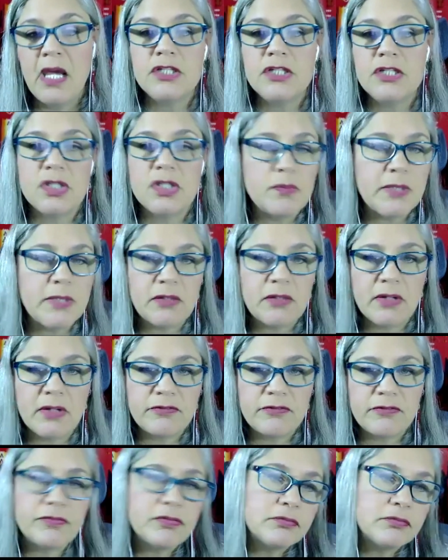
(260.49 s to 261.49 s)
show me you
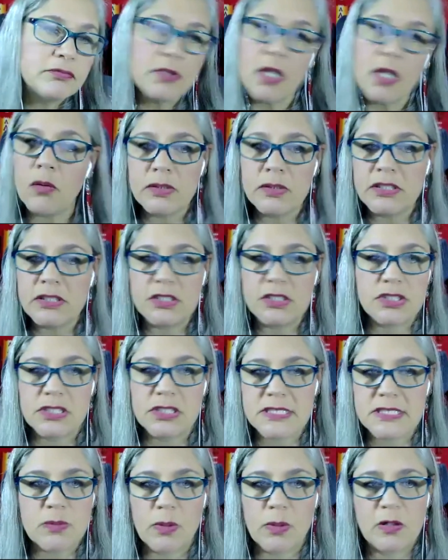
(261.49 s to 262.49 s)
have no
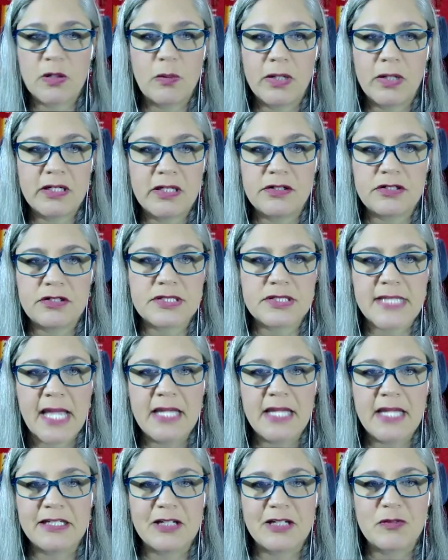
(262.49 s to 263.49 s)
Indigenous 101
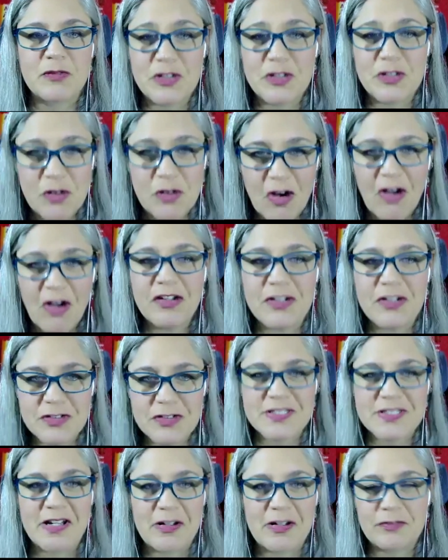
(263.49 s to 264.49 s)
understanding when you call
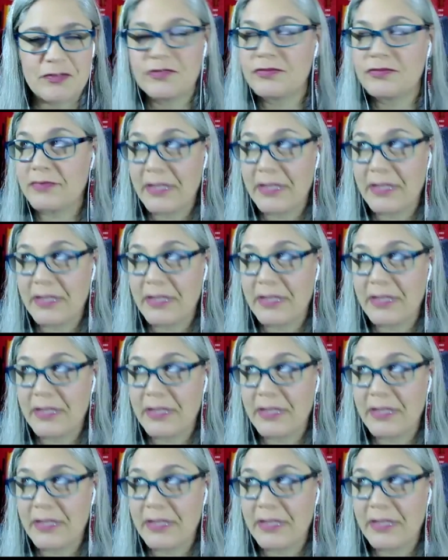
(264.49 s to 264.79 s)
yourself